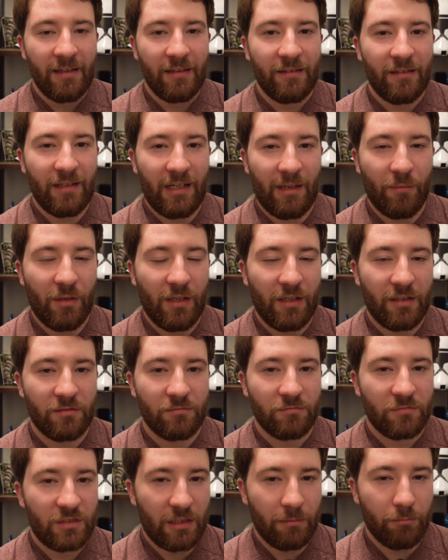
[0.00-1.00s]
that I'm not
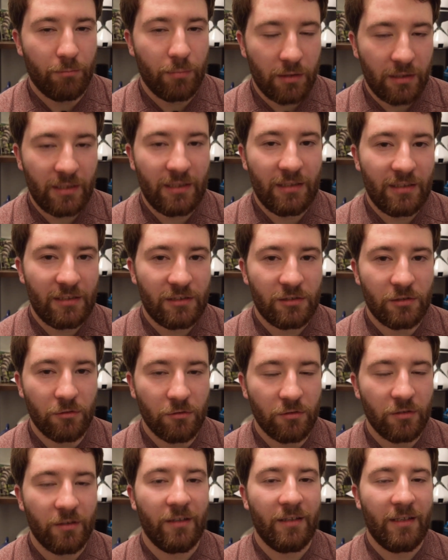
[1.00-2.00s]
completely
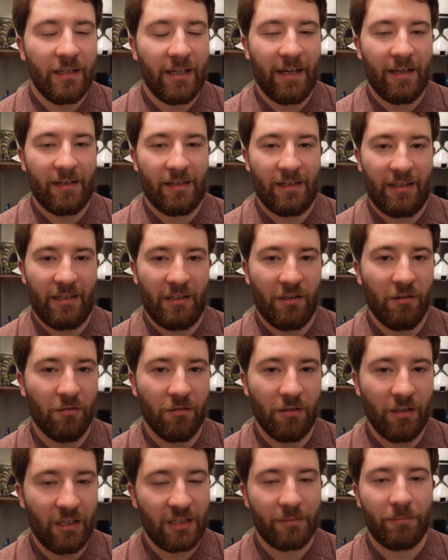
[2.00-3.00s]
sold on, and I know a
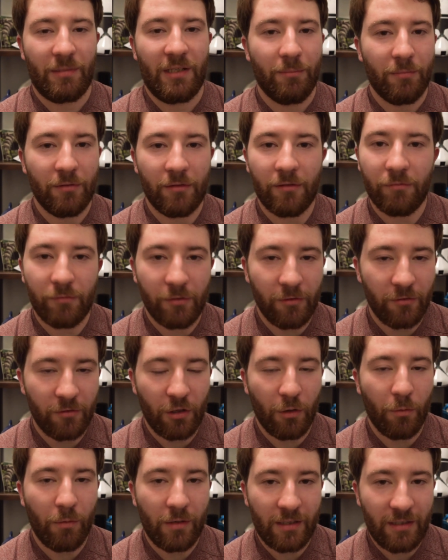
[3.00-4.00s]
lot of people will
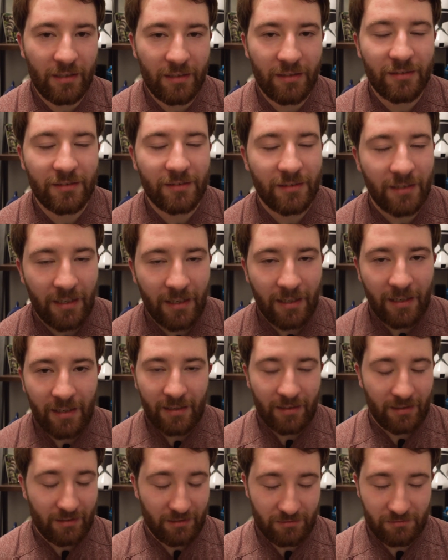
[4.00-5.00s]
know what it is
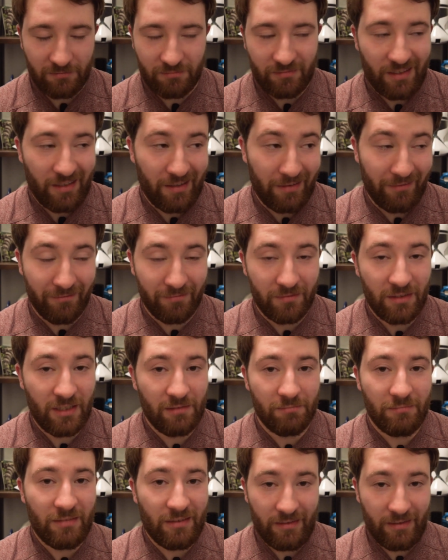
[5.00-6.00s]
because I've
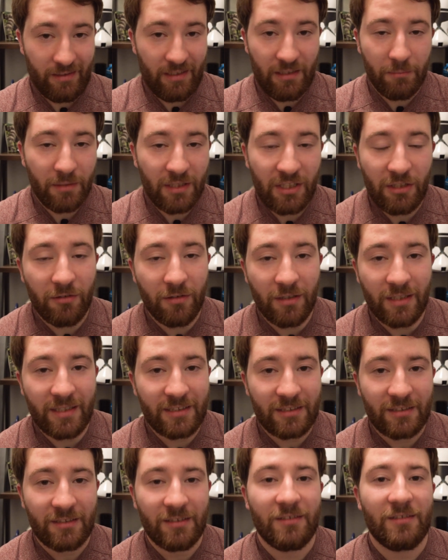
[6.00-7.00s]
not met anybody who
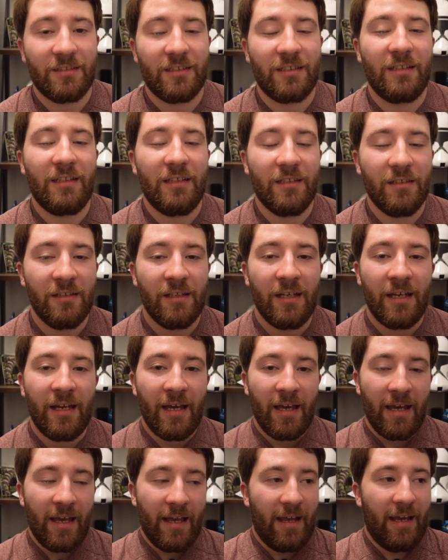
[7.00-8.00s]
likes this idea.
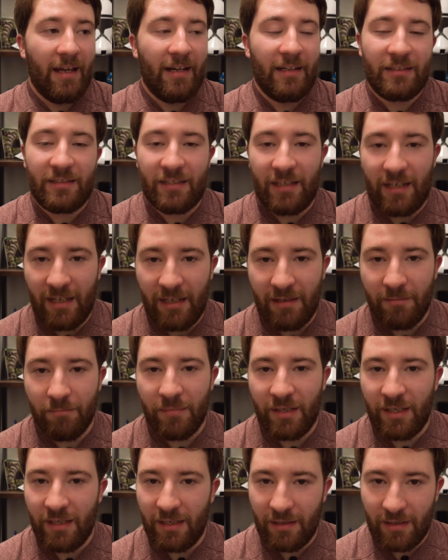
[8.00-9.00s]
And it's
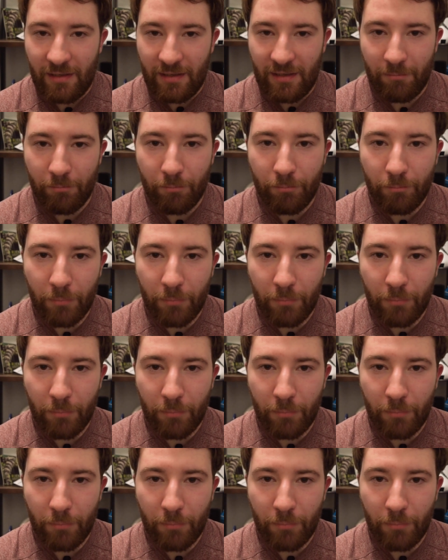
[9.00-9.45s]
him and